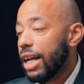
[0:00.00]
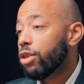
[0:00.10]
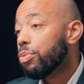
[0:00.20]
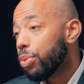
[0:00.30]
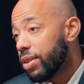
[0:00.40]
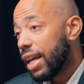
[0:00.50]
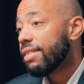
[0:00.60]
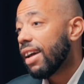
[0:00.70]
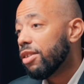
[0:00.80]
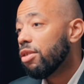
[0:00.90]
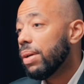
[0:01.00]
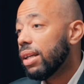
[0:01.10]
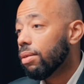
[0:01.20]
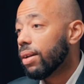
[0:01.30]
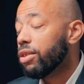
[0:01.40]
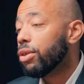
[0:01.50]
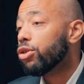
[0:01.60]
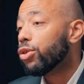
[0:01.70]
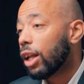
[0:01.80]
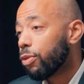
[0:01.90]
and to put data in the middle and to
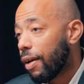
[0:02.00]
ensure that